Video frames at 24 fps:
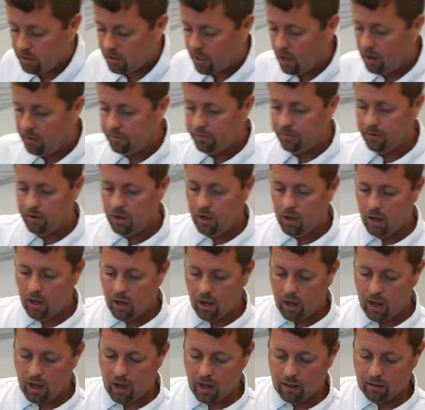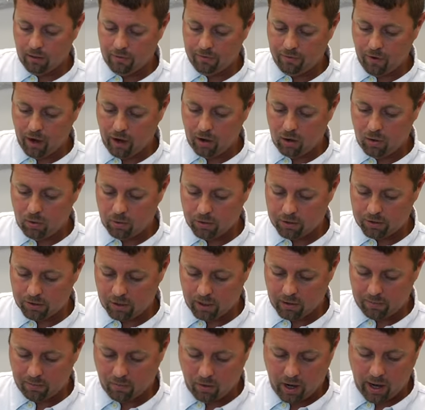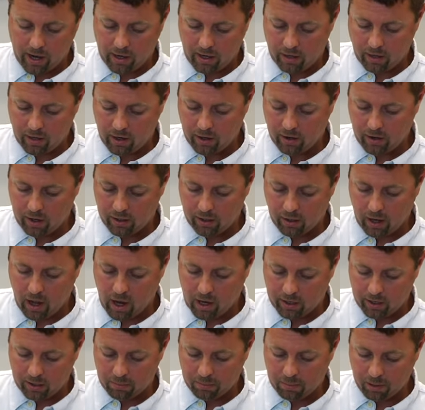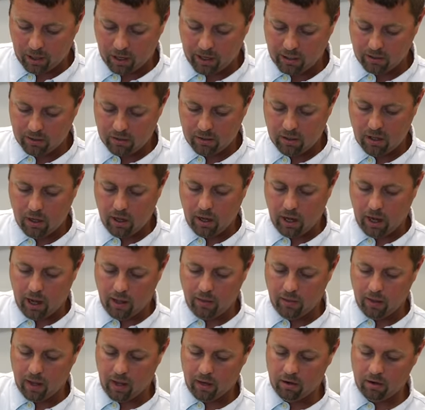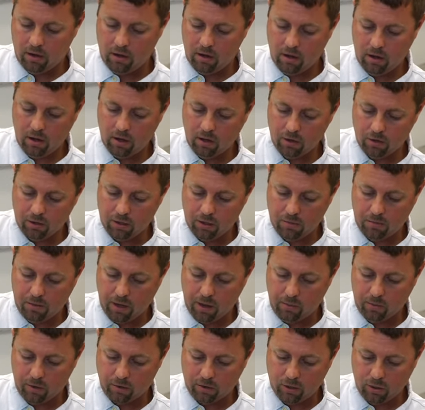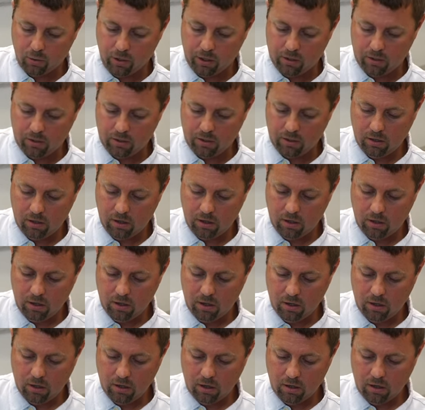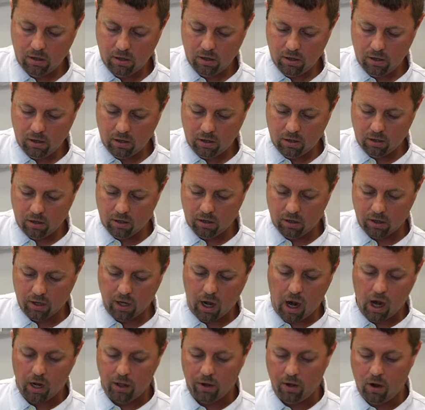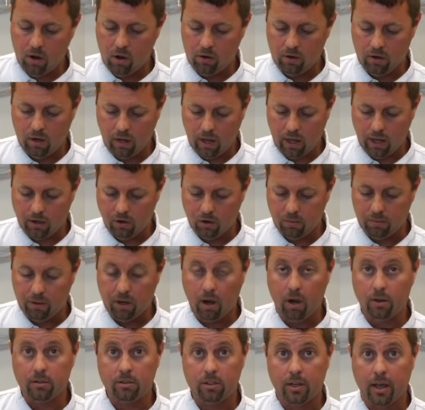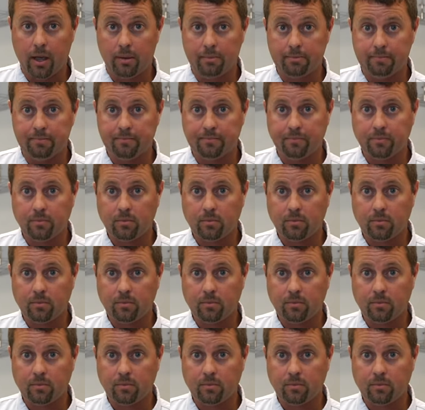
itself, and the ferrule will slip right in here and lock in place and then you'll just be able to twist the collet on and you'll be all set.